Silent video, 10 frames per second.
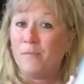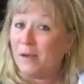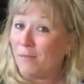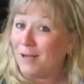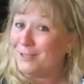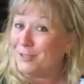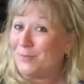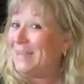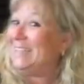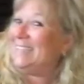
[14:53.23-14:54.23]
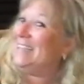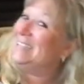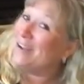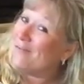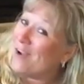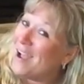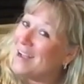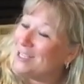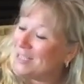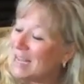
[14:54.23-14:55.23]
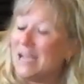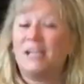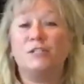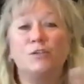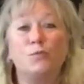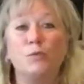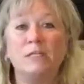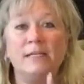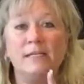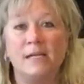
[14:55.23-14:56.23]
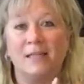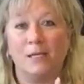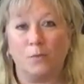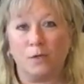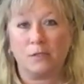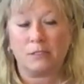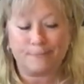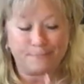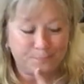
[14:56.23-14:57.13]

But in modular mates, they stay fresh because there's really nothing worse,